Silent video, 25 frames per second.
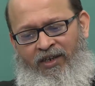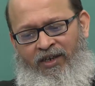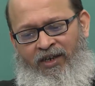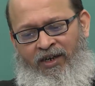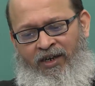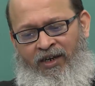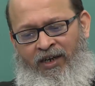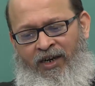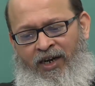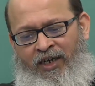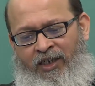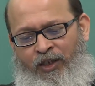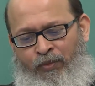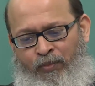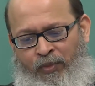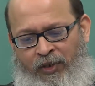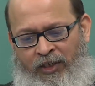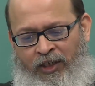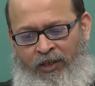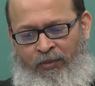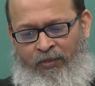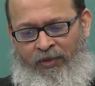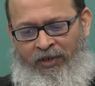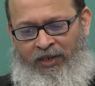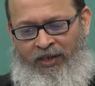it gets
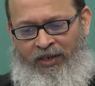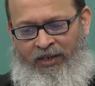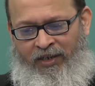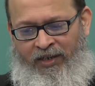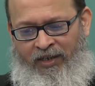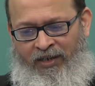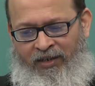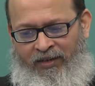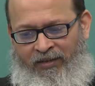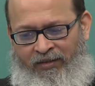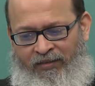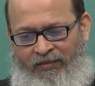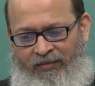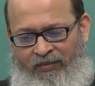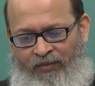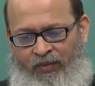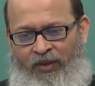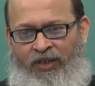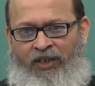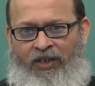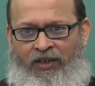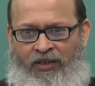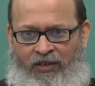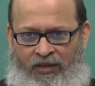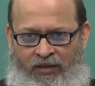precipitated,
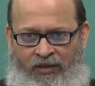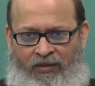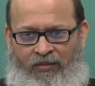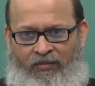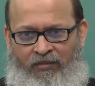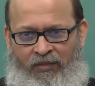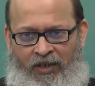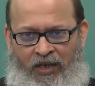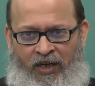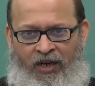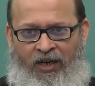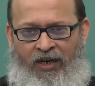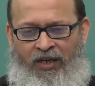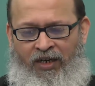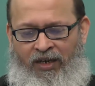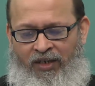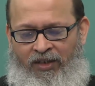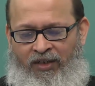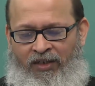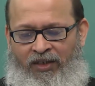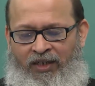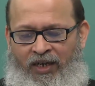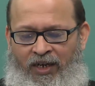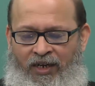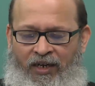which is the current
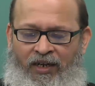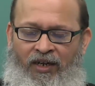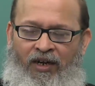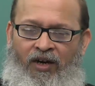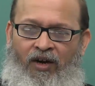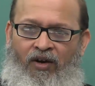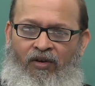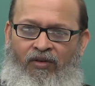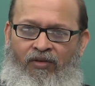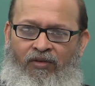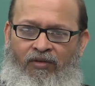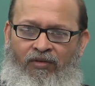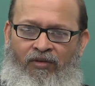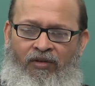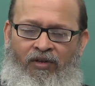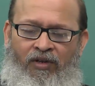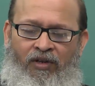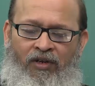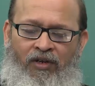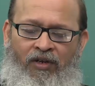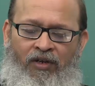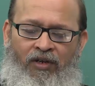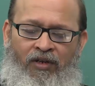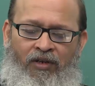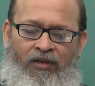understanding how
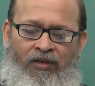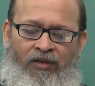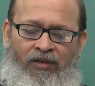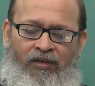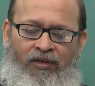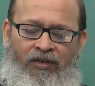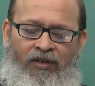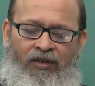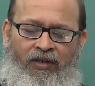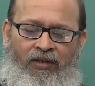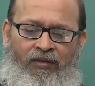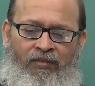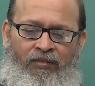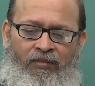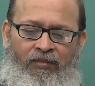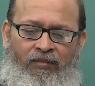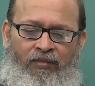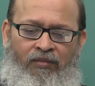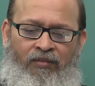the.